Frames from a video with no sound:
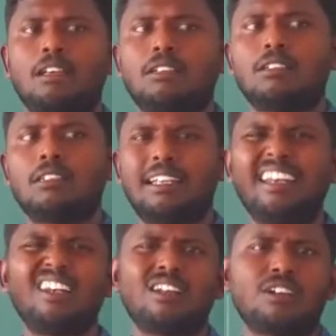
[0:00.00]

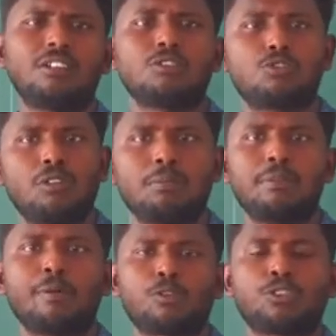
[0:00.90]
10 or 12
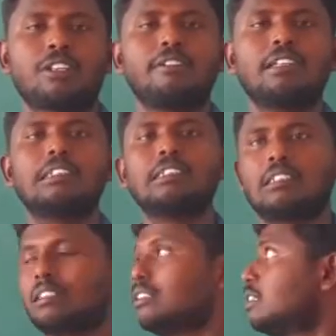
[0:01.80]
prepositions we
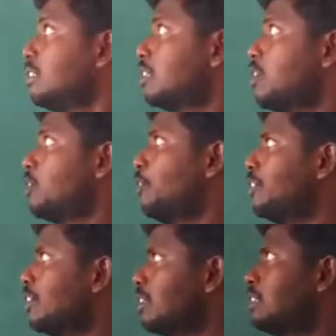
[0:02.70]
learnt. Now, we are going
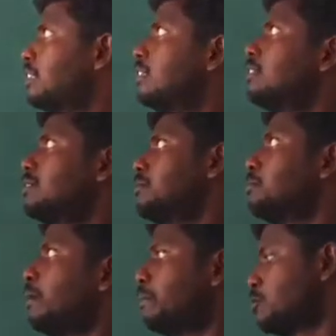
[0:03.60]
to
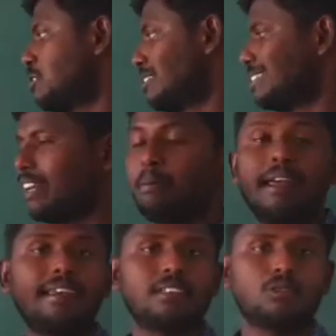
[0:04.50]
learn preposition, the
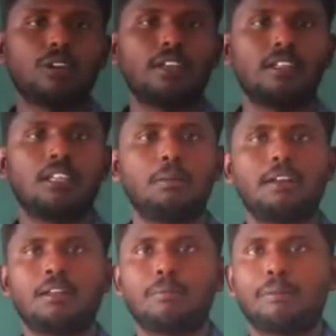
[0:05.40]
remainings, okay? The
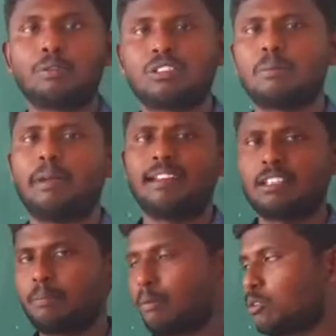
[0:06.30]
remaining preposition, the
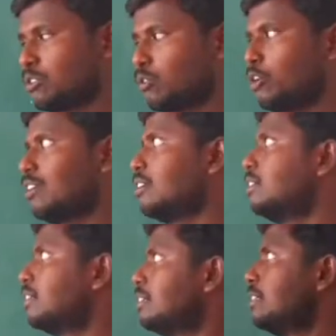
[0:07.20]
major preposition we are going to
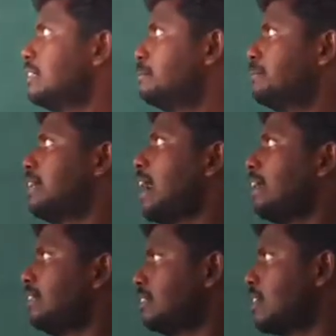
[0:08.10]
learn.
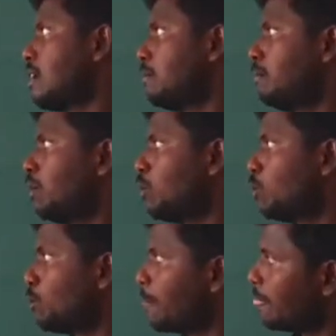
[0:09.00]
Behind,
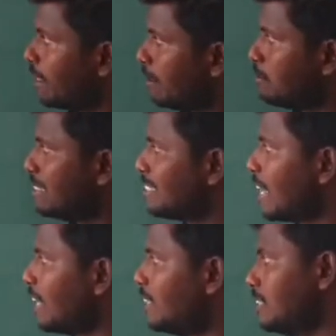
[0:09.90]
below,
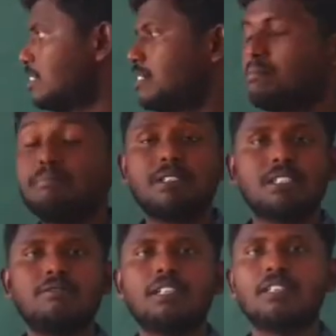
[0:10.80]
beside,
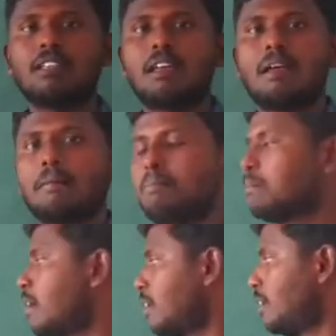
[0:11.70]
between,
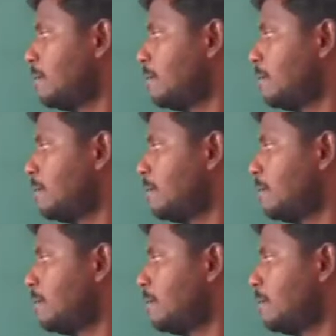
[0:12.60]
by,